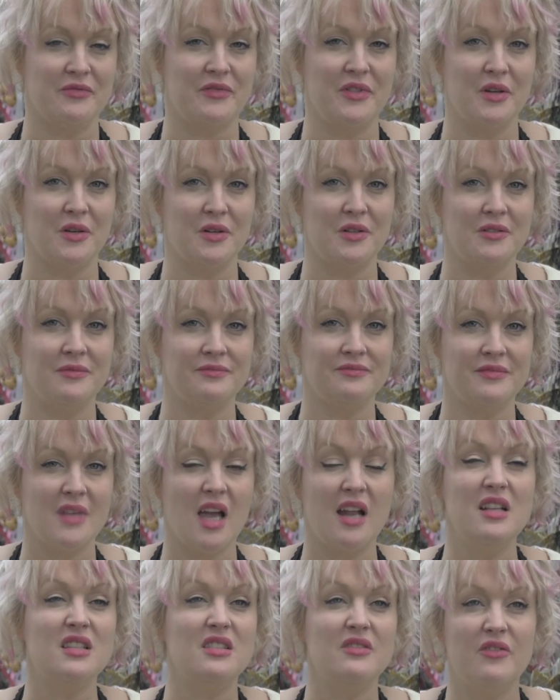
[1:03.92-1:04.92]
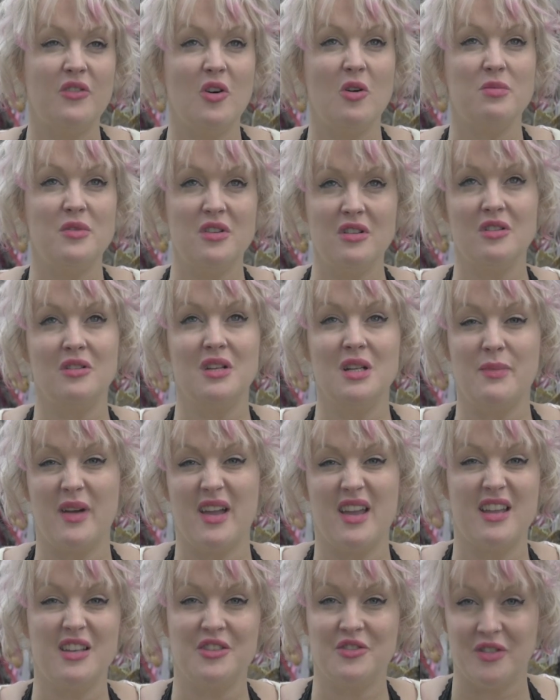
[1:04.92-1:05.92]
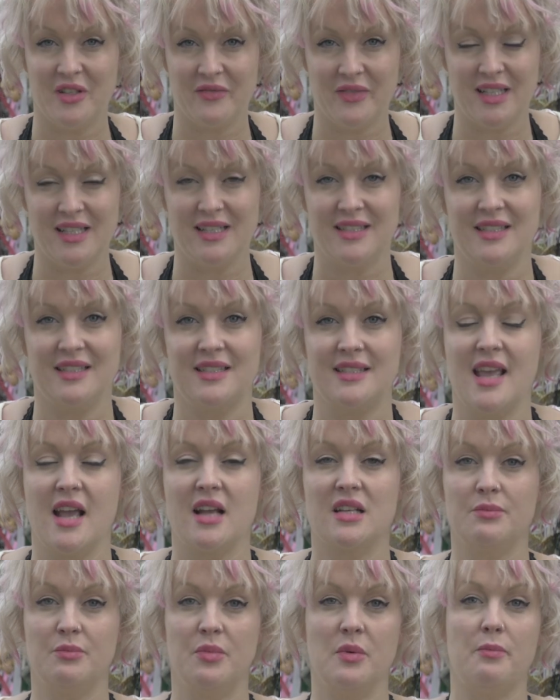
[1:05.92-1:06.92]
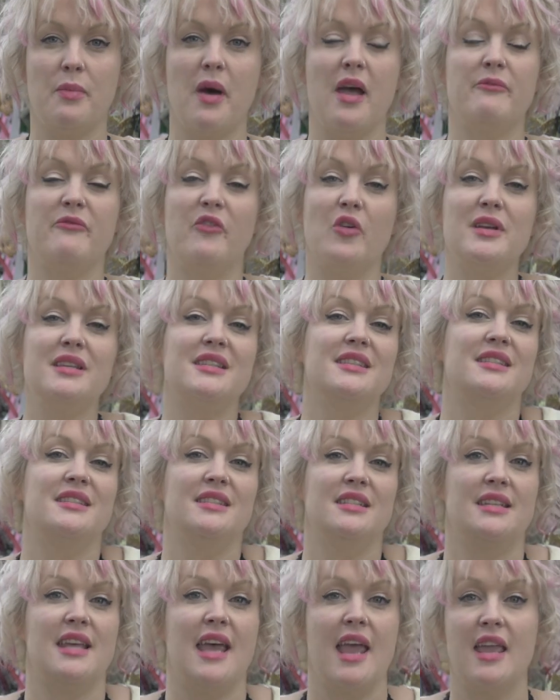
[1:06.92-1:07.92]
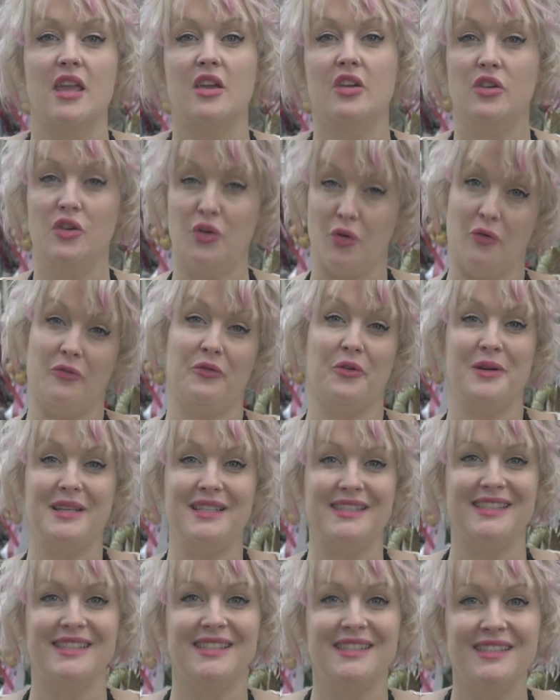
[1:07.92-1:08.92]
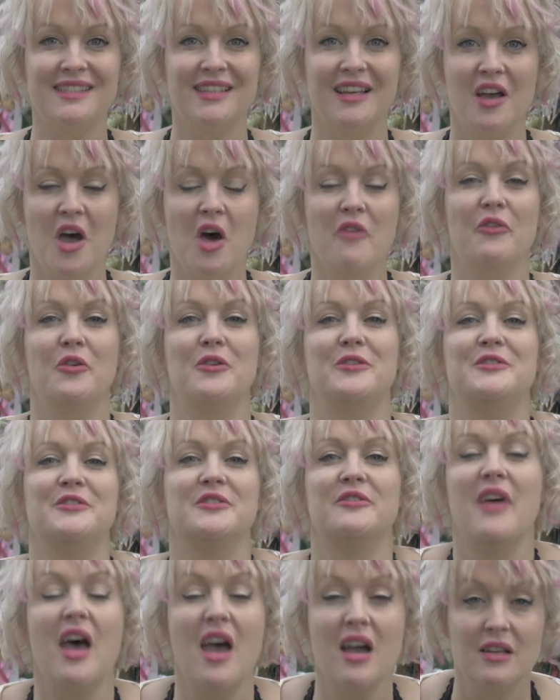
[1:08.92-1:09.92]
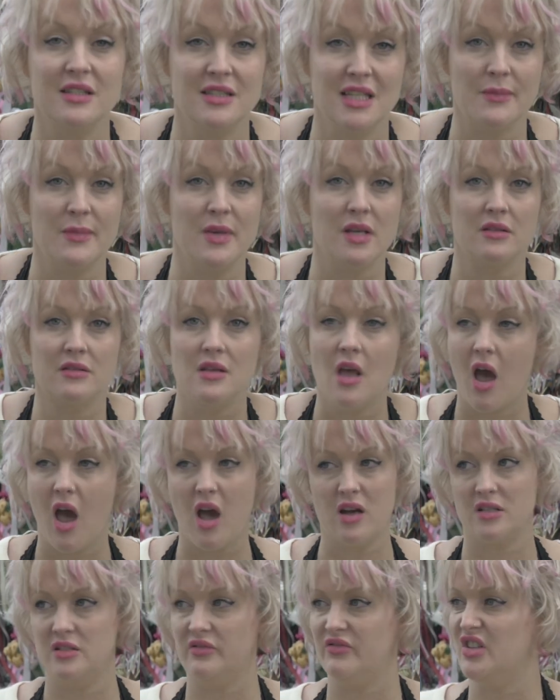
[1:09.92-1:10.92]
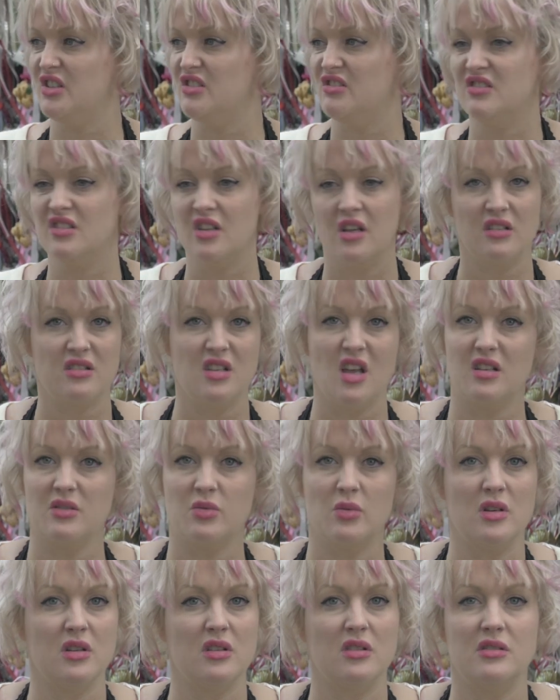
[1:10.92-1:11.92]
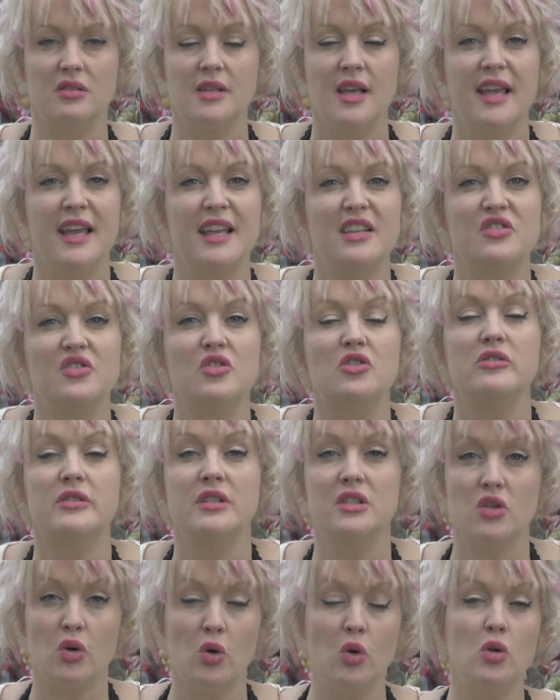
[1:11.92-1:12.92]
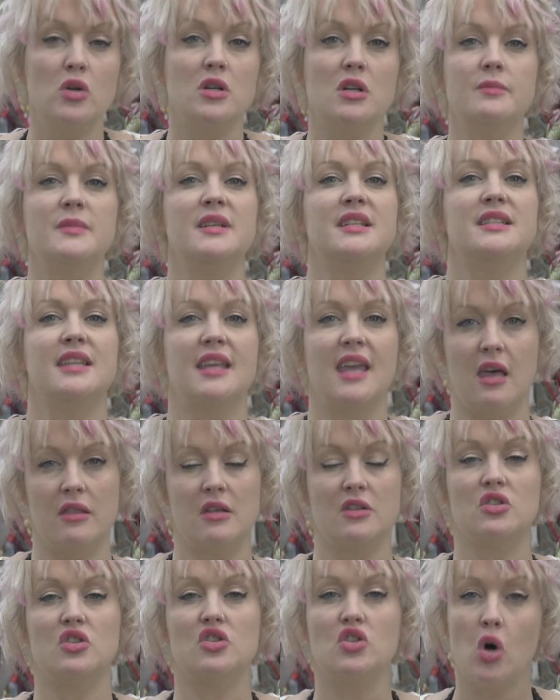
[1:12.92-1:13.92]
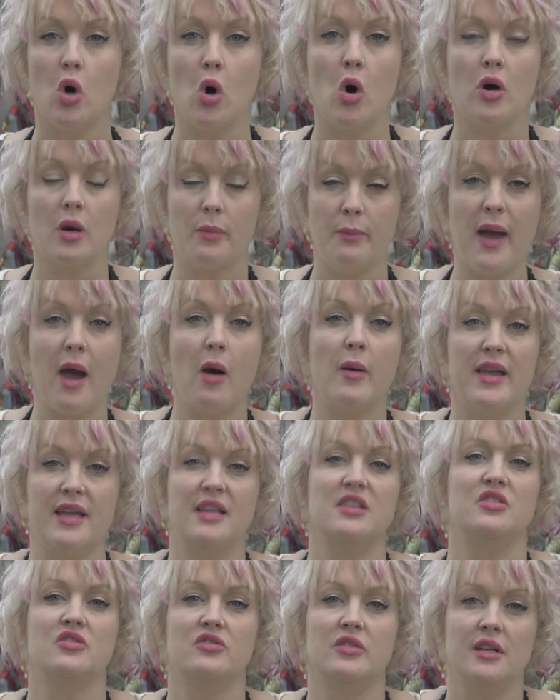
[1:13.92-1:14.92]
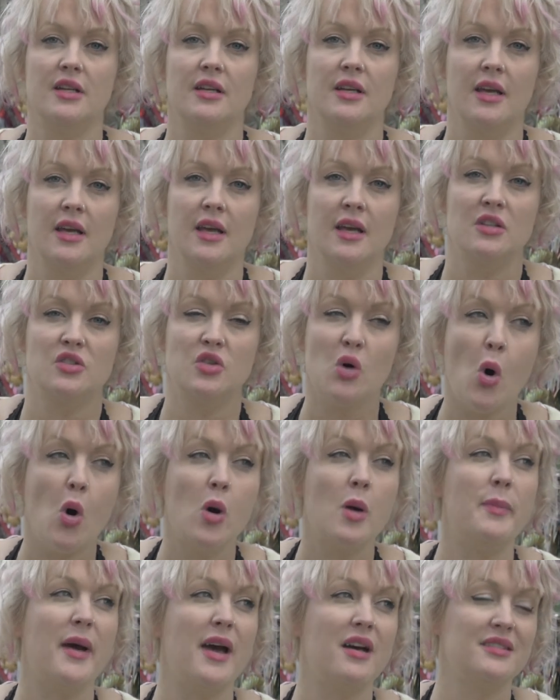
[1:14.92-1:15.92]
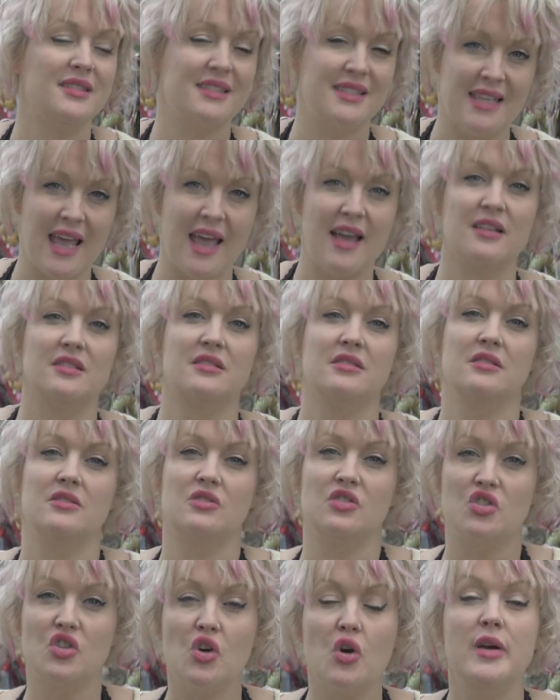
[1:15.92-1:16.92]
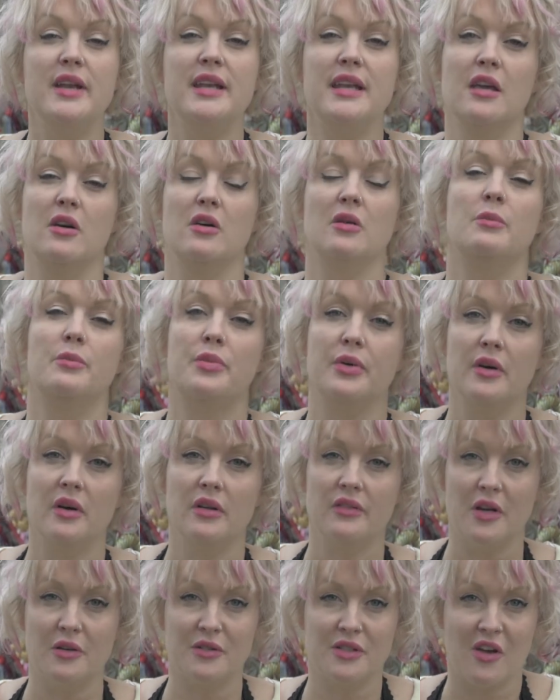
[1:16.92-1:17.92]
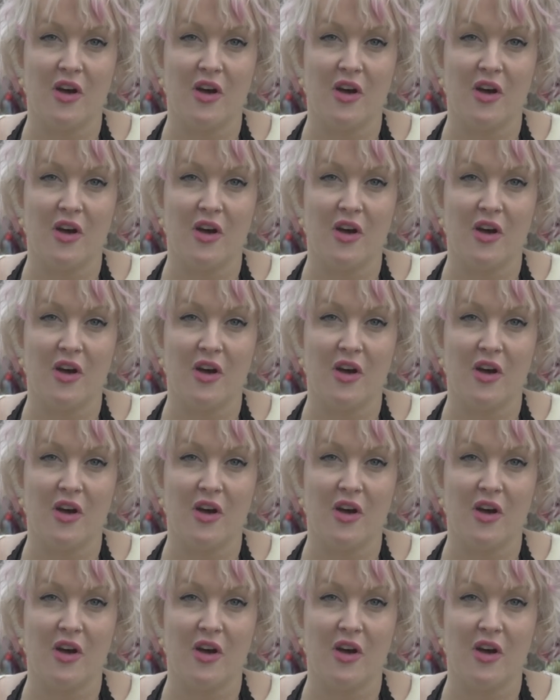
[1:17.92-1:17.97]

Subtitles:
of Yore, and it's informed not only by a history of illicit sex, but by voices today, your voices. Voices of academics, activists, sex workers, historians, all coming together to talk about history, talk about sex, and joining up those